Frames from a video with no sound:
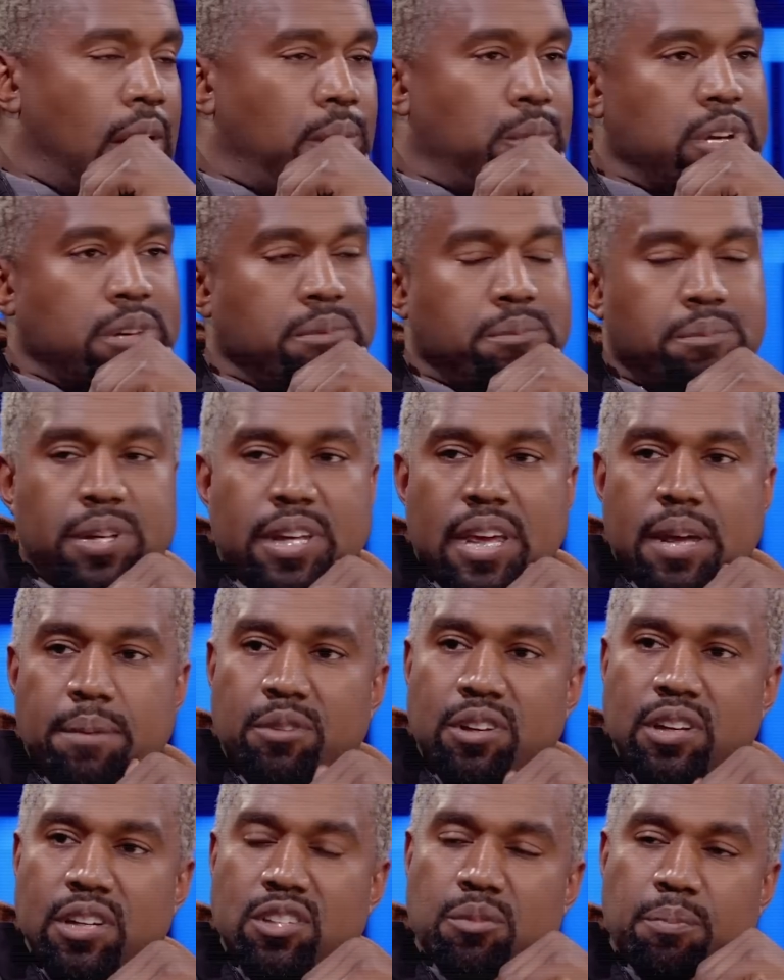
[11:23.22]
wouldn't be
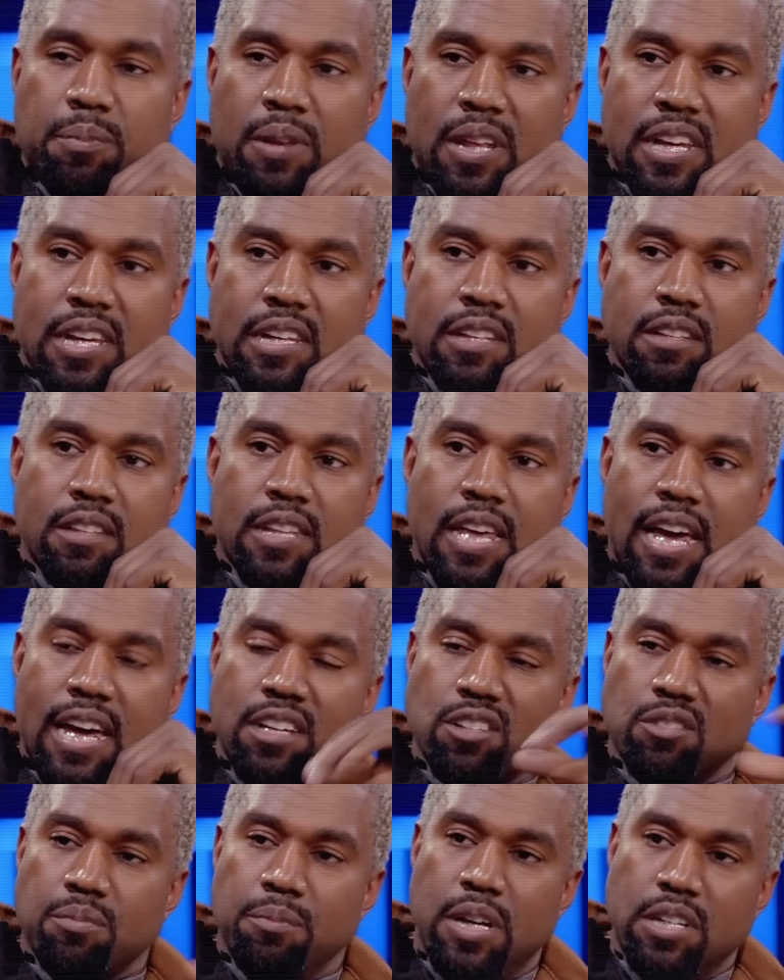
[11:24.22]
able to explain
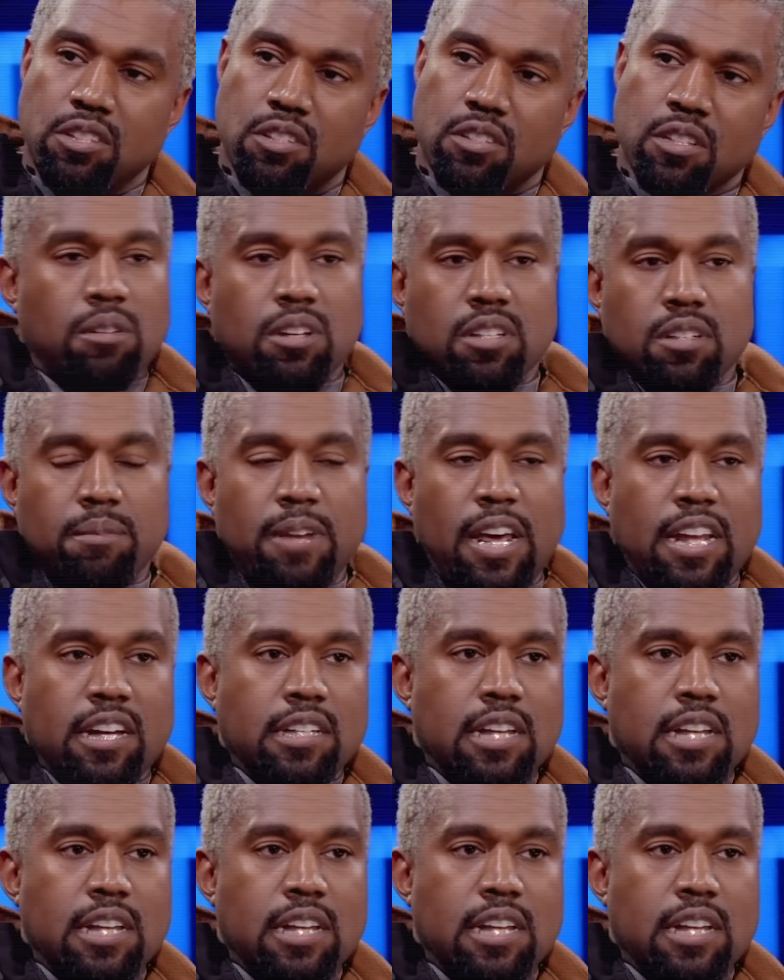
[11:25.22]
that as much because I'm not a